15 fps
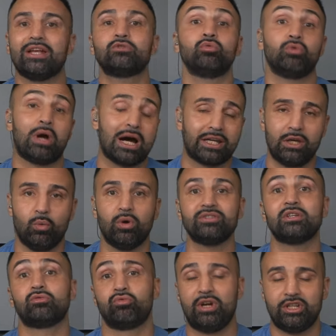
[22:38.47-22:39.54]
That's what Rocky was,
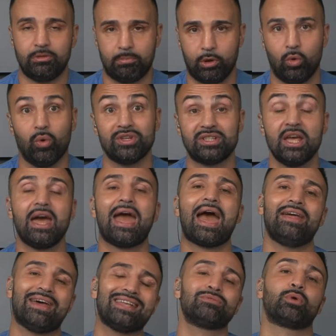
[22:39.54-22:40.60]
that's what Raging Bull was,
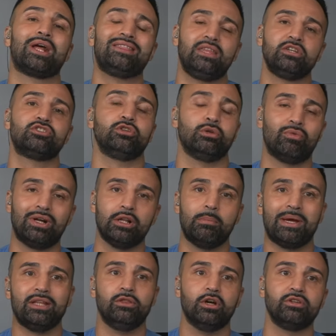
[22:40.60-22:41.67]
and that's what I think Cinderella
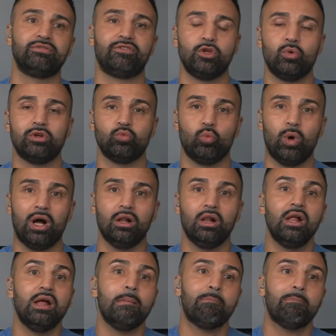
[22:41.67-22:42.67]
Man does for you as well.